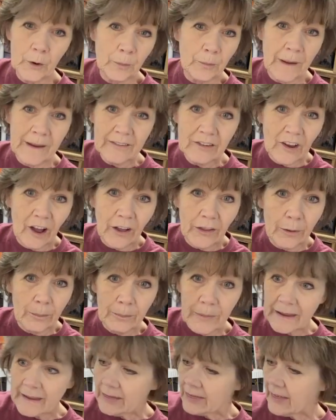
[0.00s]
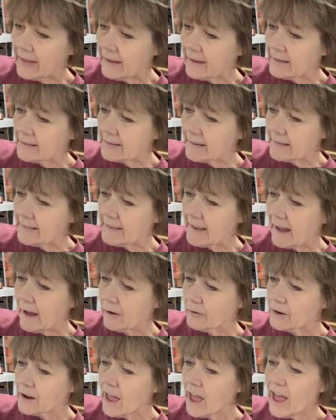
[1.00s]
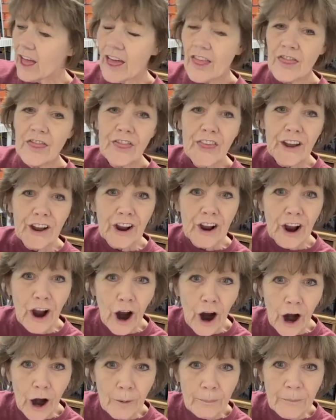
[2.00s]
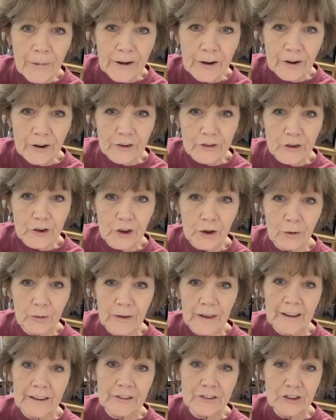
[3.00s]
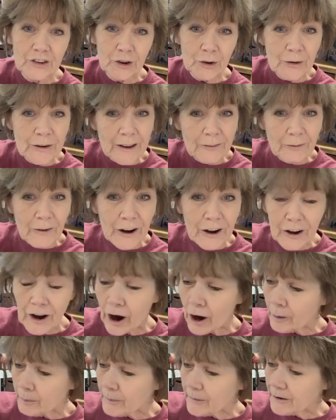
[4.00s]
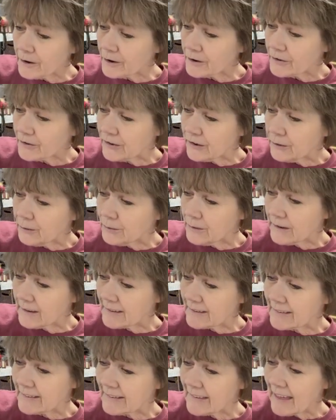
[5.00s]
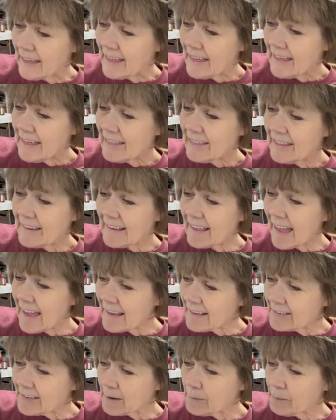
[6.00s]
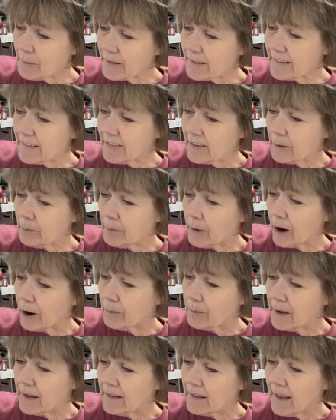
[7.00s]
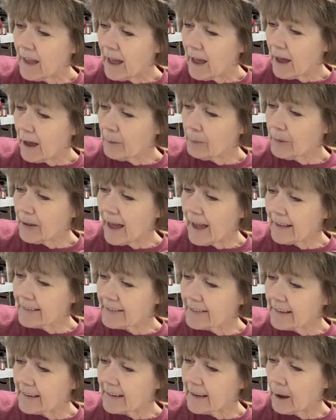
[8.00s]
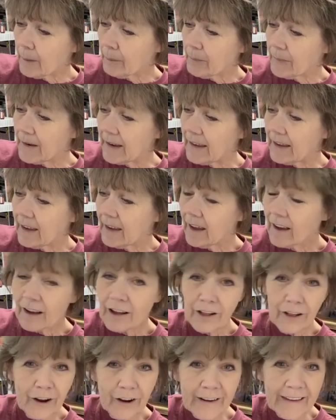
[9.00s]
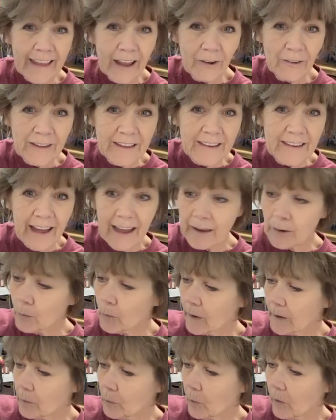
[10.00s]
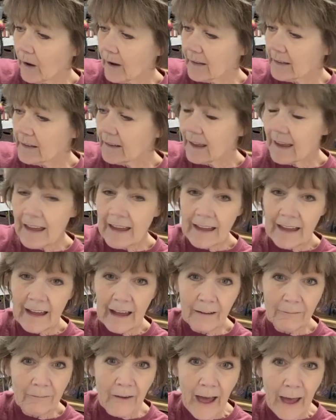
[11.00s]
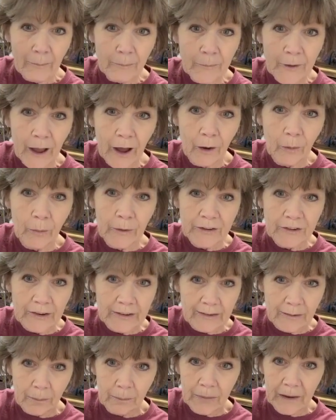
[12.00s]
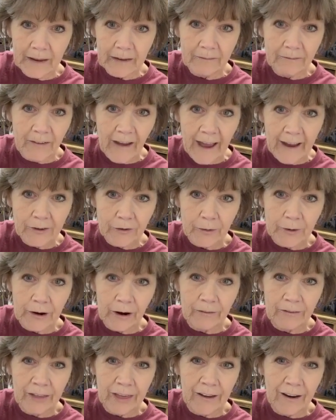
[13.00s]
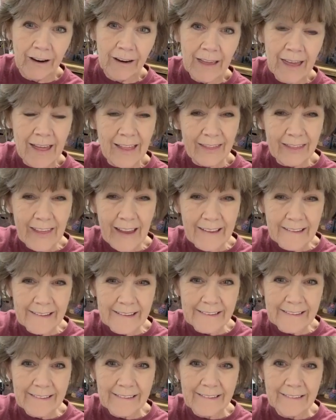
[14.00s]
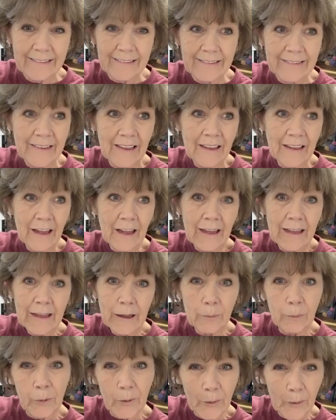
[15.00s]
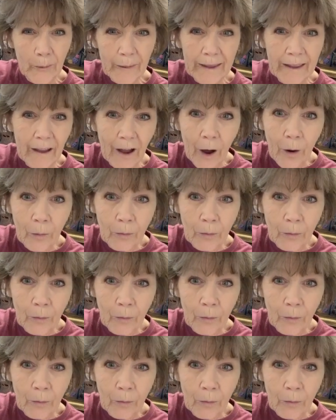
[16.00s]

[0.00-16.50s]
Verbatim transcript: who makes all the big things in town. The Carpenters Union, two different Carpenters Unions. The Casey Police Department, a plastic company, Clark County 911, Avabco, which is a big factory over there that is employee